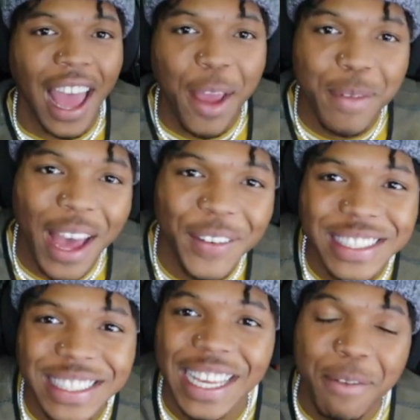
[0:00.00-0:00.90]
hey man,
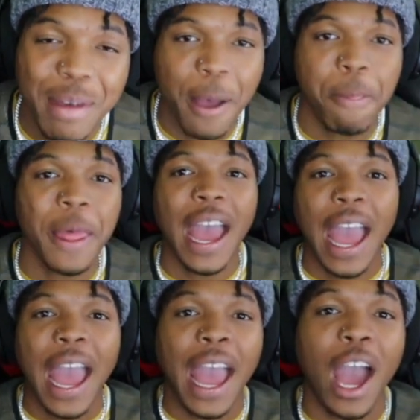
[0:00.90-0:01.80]
once again, man,
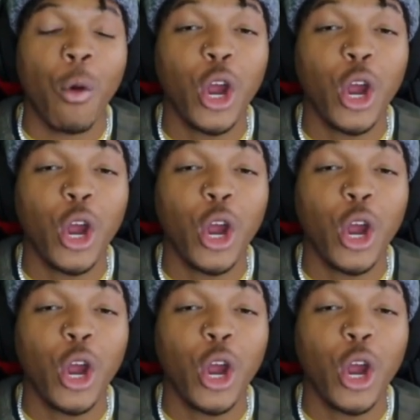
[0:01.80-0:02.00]
we